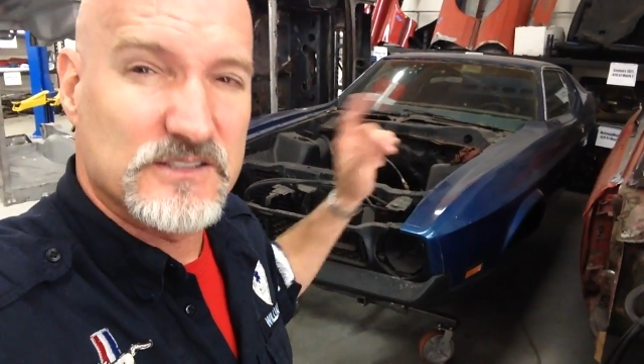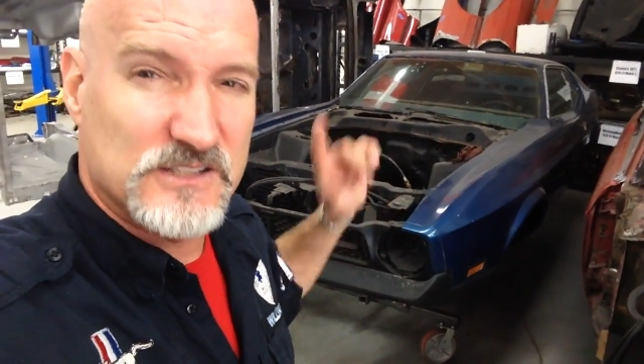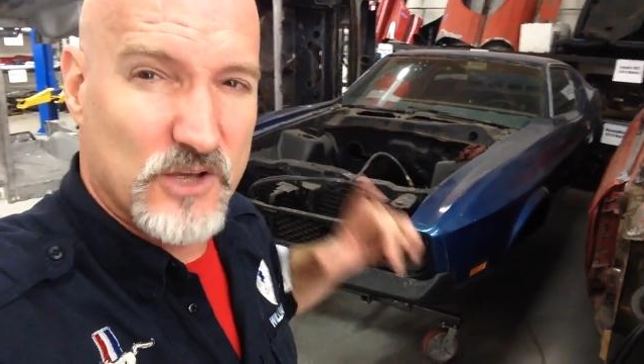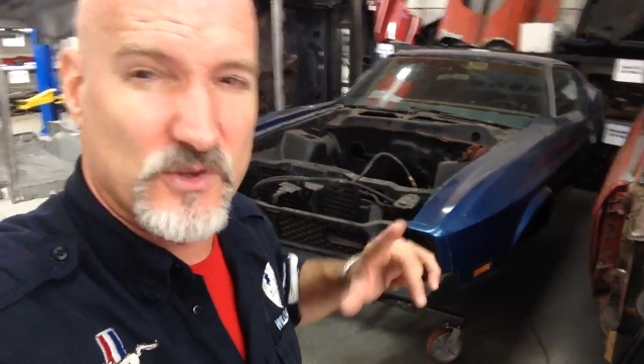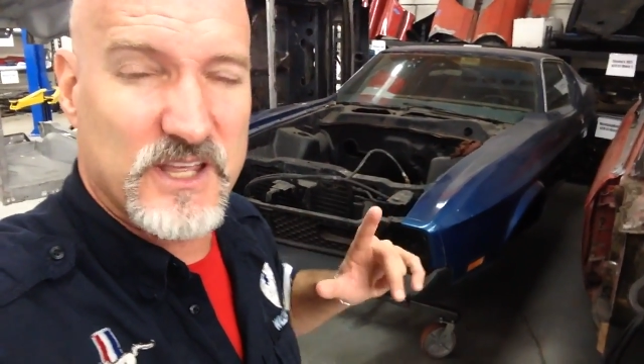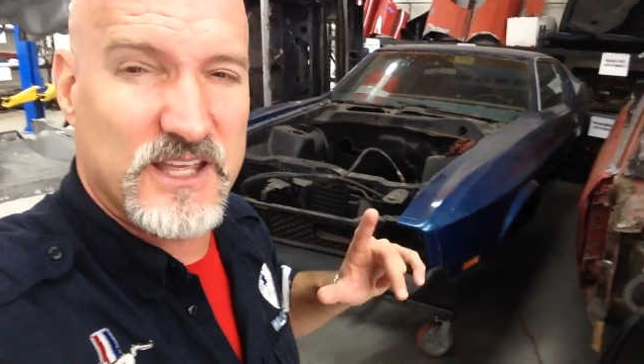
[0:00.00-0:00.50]

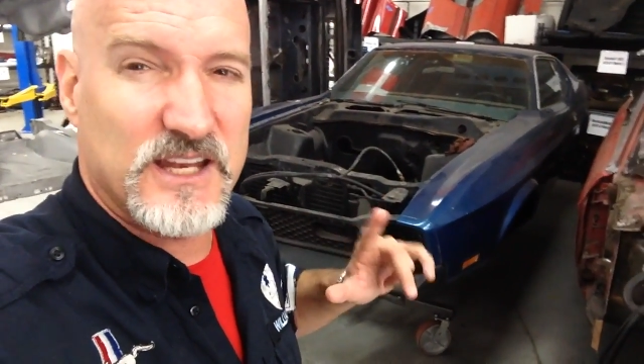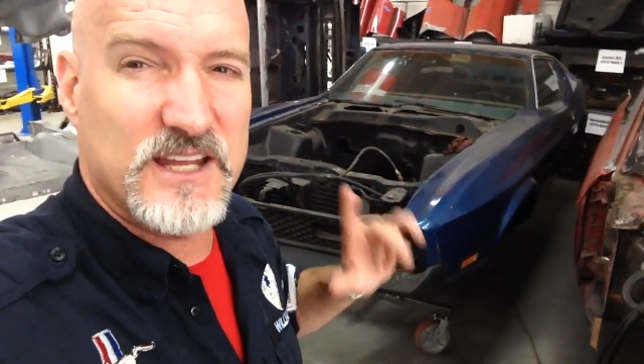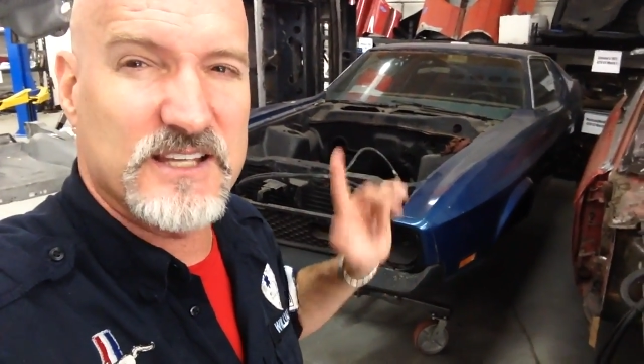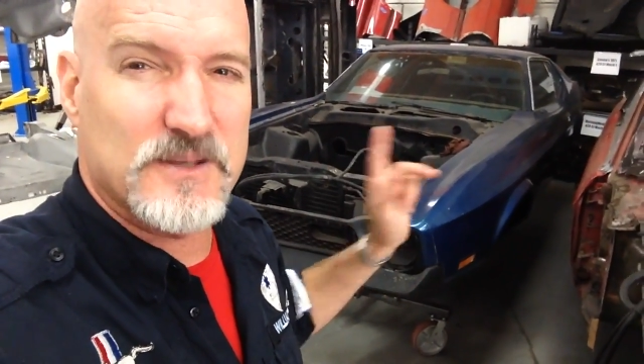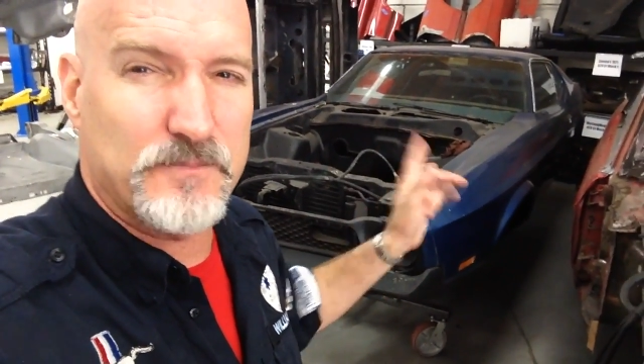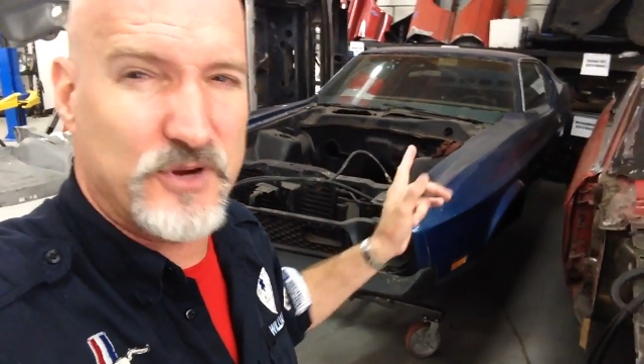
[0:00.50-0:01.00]
so it
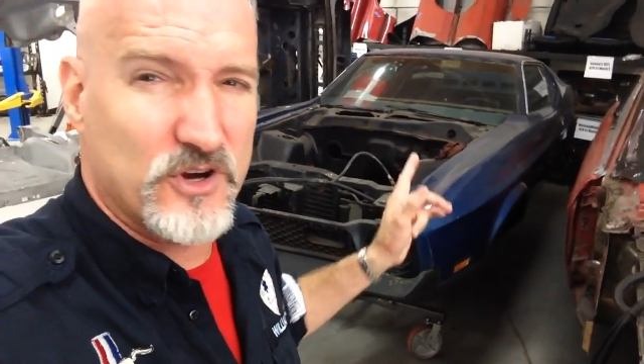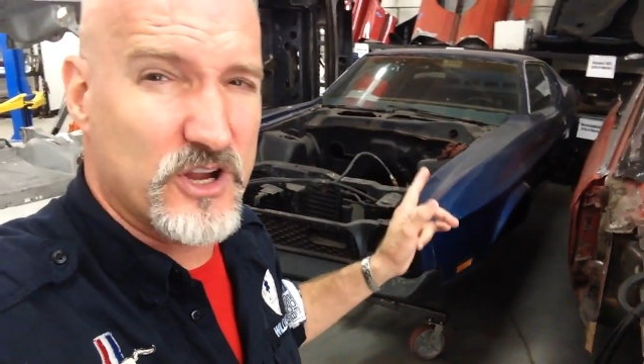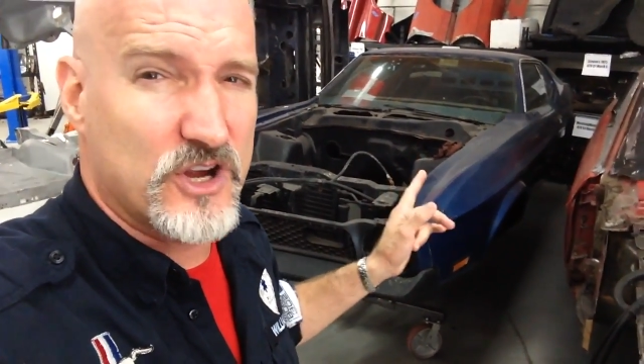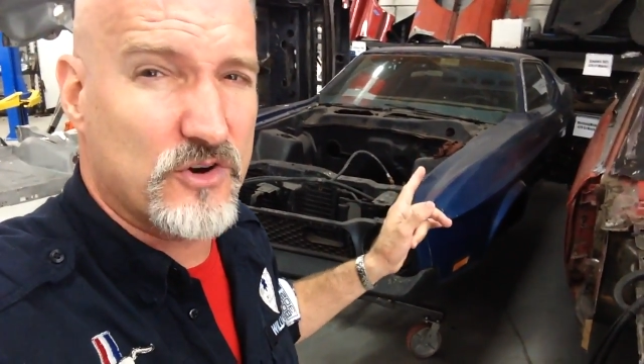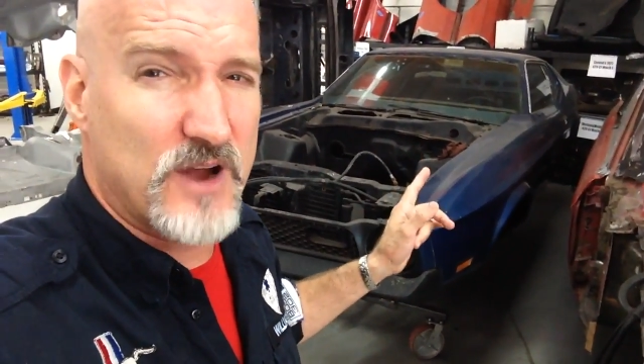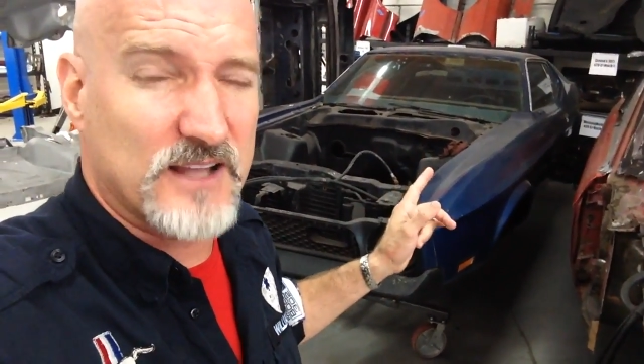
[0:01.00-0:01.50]
is a
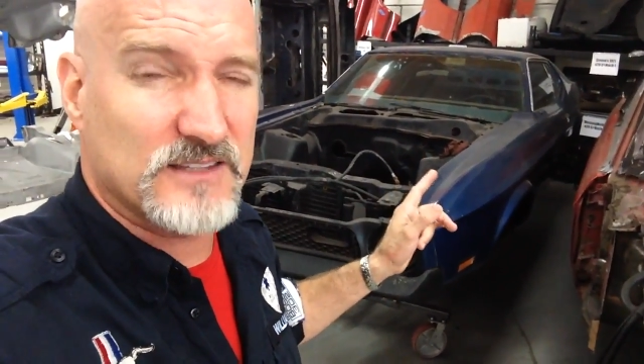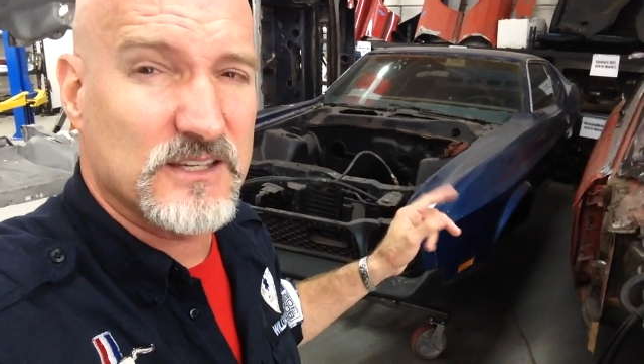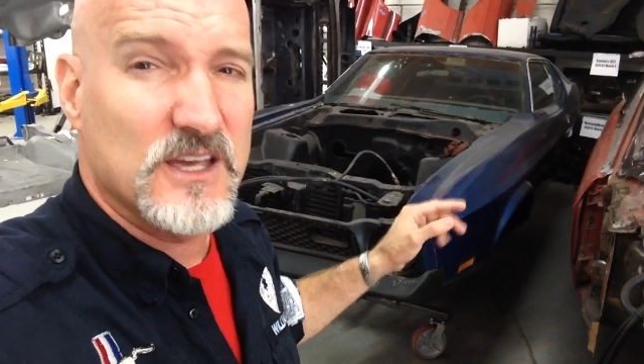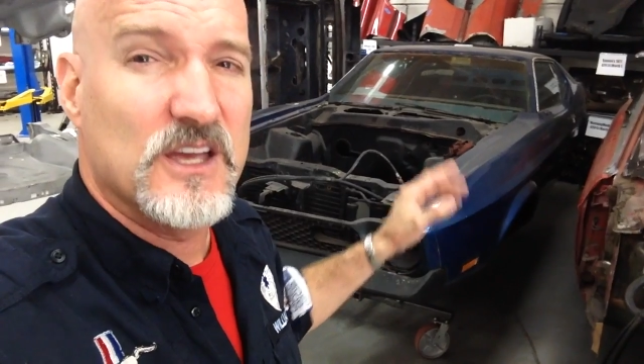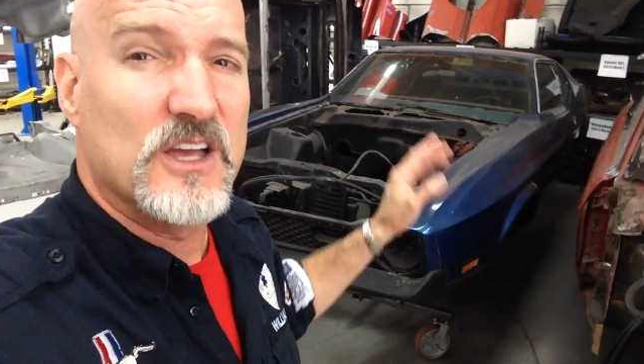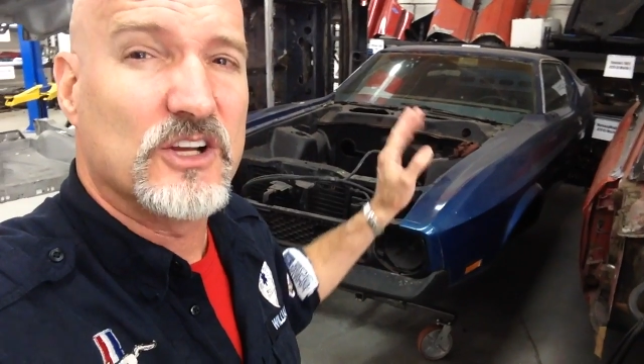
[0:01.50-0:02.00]
period correct
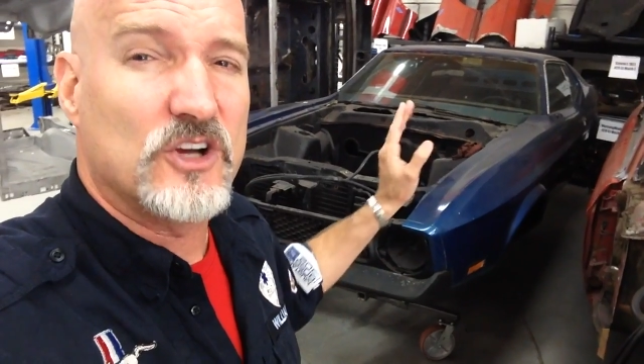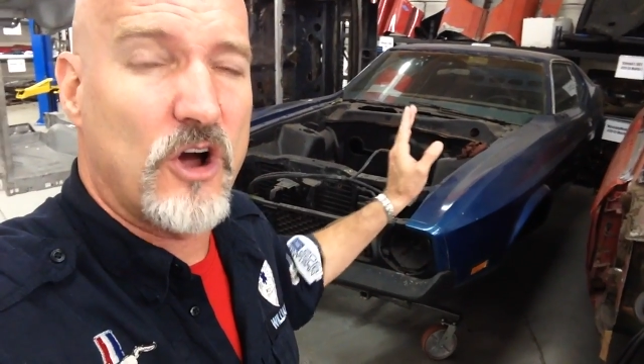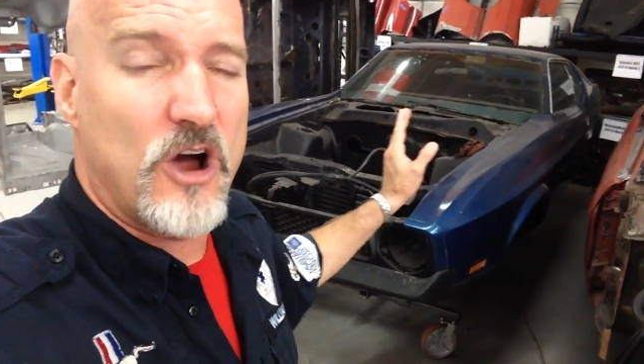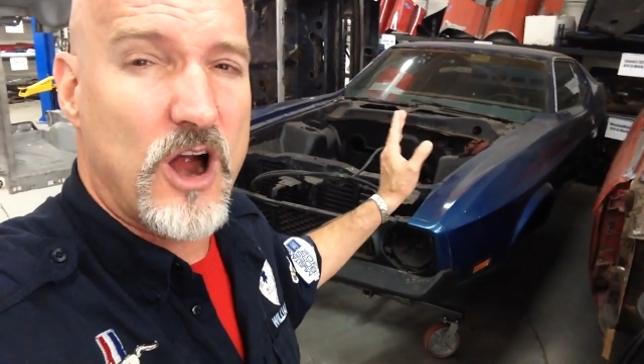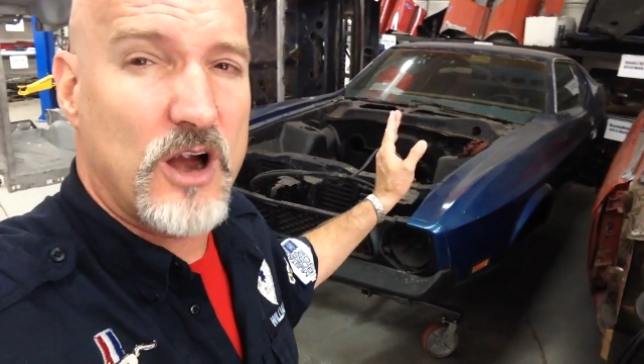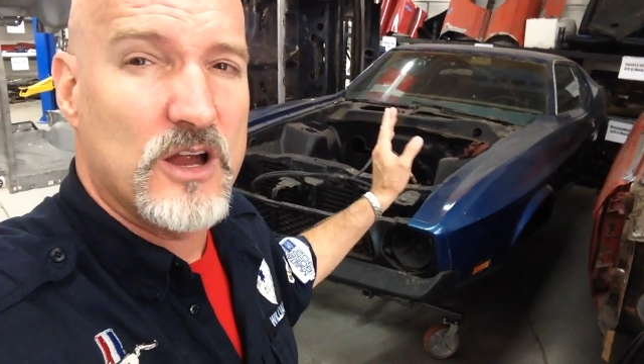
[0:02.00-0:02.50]

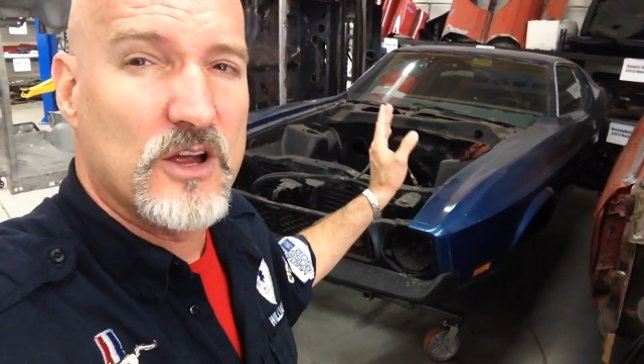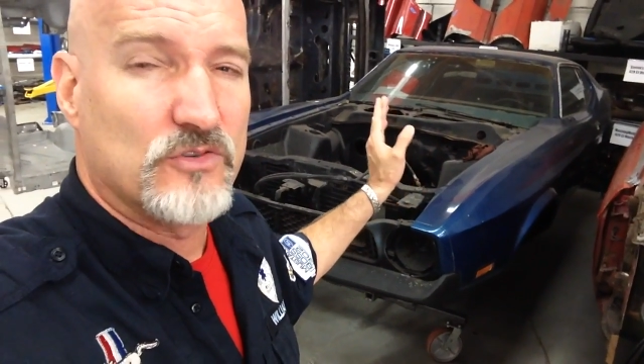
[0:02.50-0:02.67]
car